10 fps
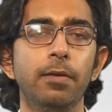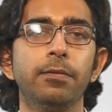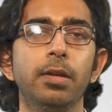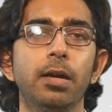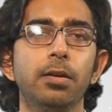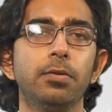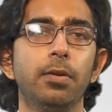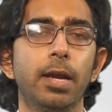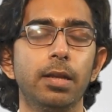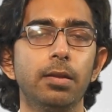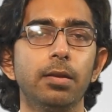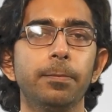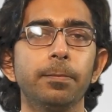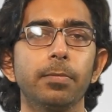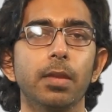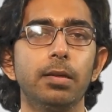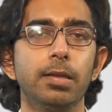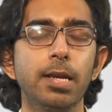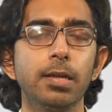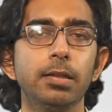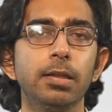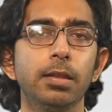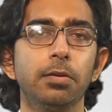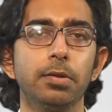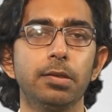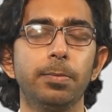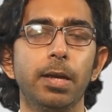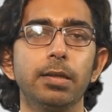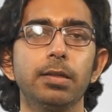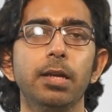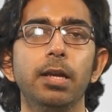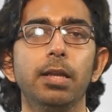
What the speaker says: if they are to get the dignity and the respect